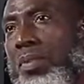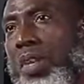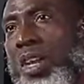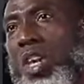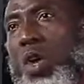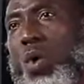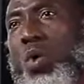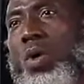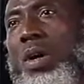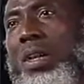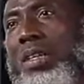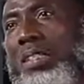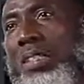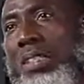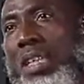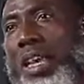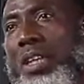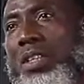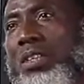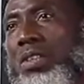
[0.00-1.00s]
he will
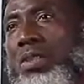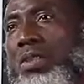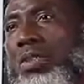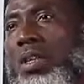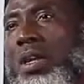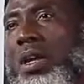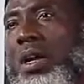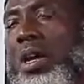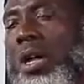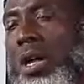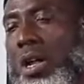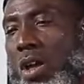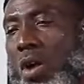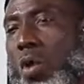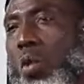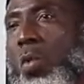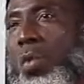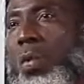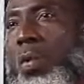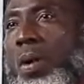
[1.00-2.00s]
send
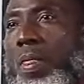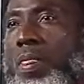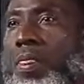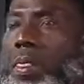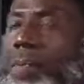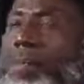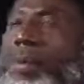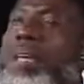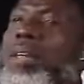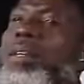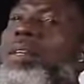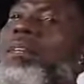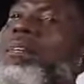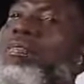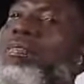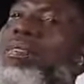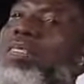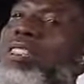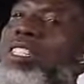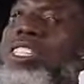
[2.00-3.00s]
along with the money.
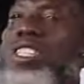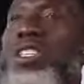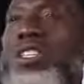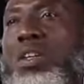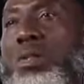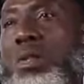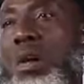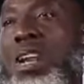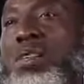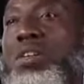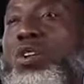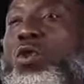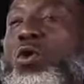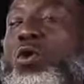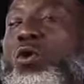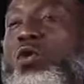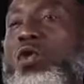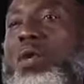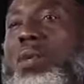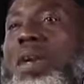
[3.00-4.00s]
The money for the
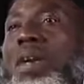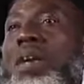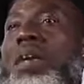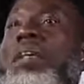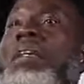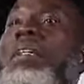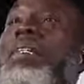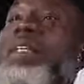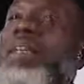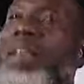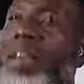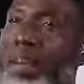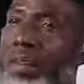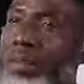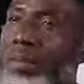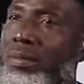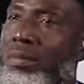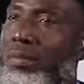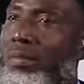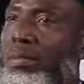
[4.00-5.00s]
goods will be there,
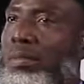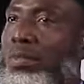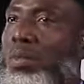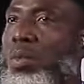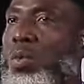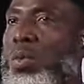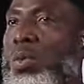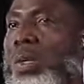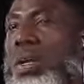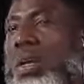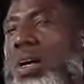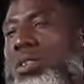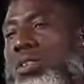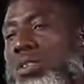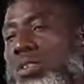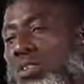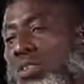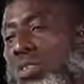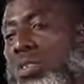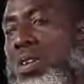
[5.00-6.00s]
whether it
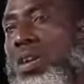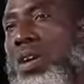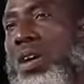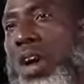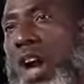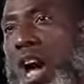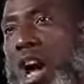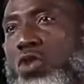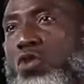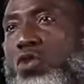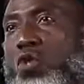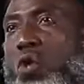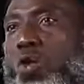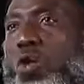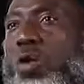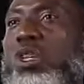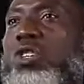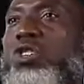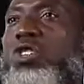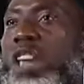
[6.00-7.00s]
is cash
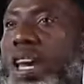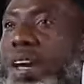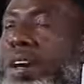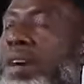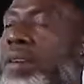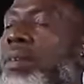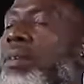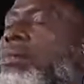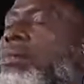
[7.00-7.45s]
or check.